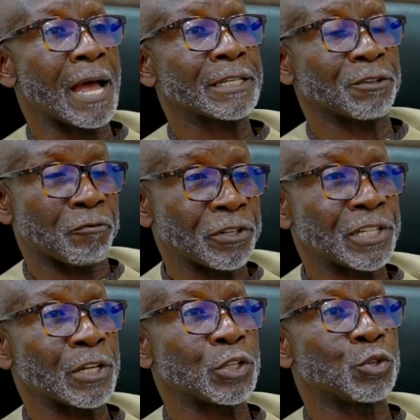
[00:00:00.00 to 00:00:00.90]

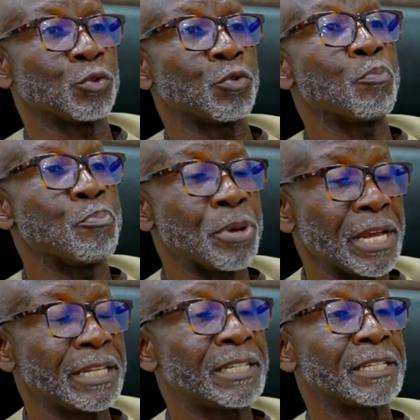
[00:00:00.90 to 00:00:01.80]
sufficient to
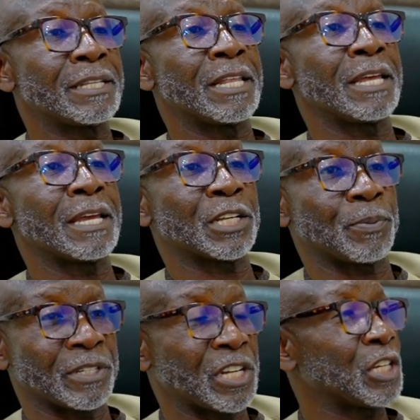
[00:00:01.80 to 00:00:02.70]
meet the
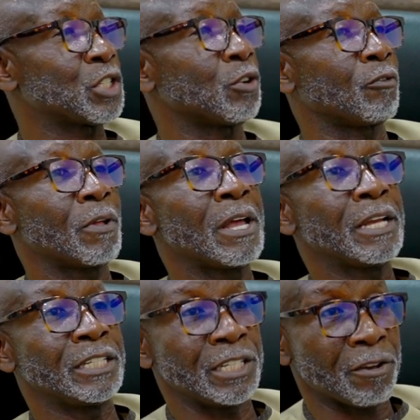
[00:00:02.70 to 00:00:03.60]
expectation of
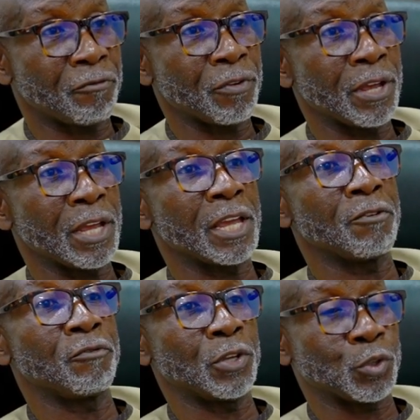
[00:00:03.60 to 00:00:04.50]
GFA
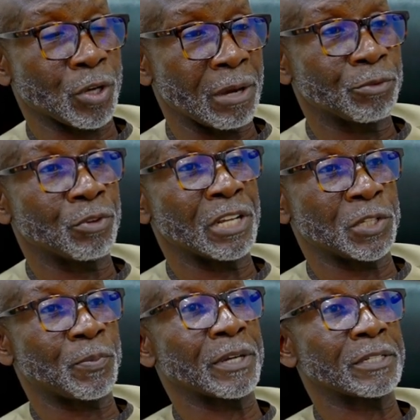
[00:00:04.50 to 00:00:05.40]
if they should come to the
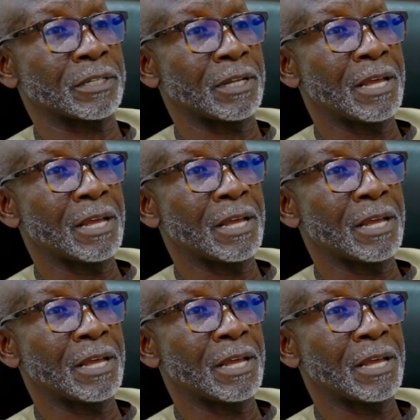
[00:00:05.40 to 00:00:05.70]
inspection.